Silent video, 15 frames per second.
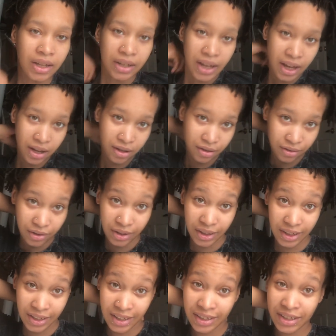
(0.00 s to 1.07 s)
Now,
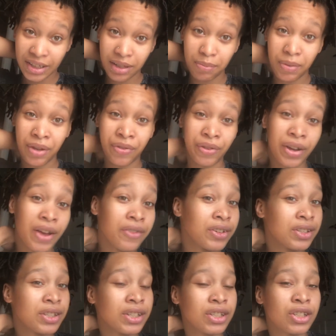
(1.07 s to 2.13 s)
it took me forever
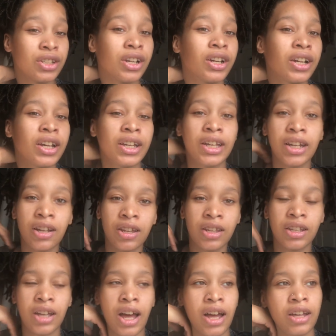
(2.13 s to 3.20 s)
to learn how to get on
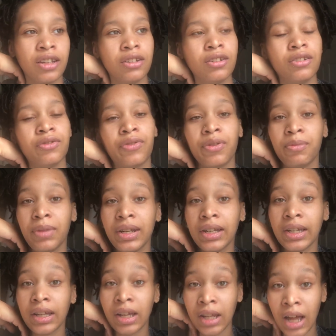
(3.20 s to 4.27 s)
the, for me to
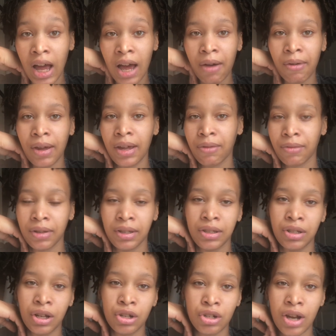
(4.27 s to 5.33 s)
get on the highway and really
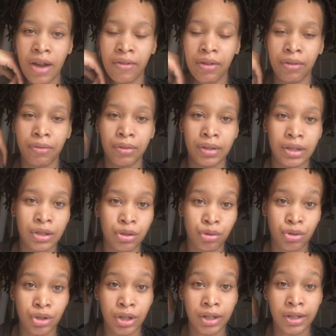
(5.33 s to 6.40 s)
start driving with diesel
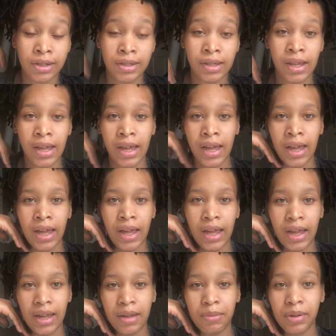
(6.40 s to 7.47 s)
trucks
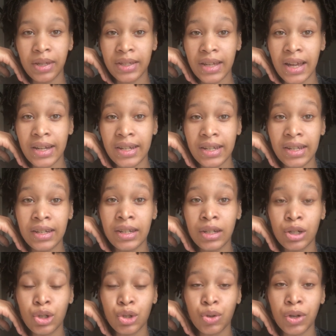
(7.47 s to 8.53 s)
because I didn't
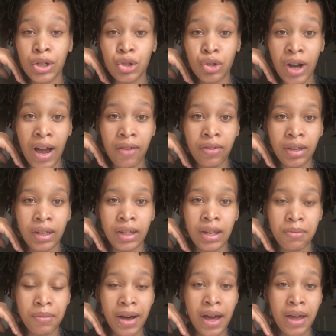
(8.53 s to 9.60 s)
enjoy driving
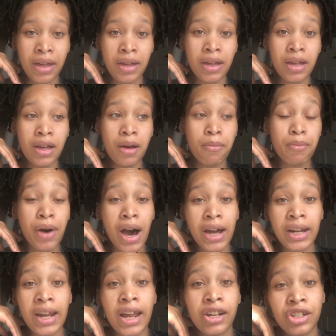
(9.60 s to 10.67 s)
in my
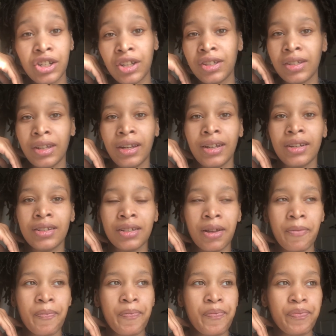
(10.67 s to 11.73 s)
Pontiac G6.
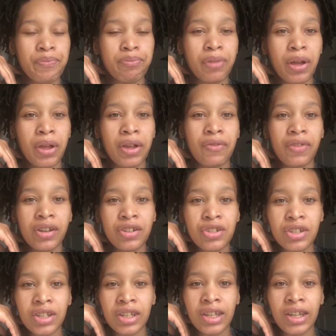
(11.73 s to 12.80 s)
But
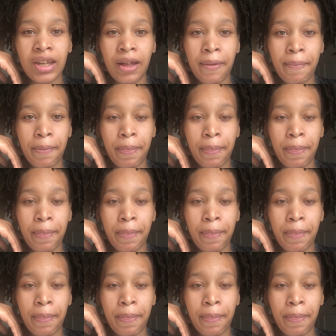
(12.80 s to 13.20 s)
eventually,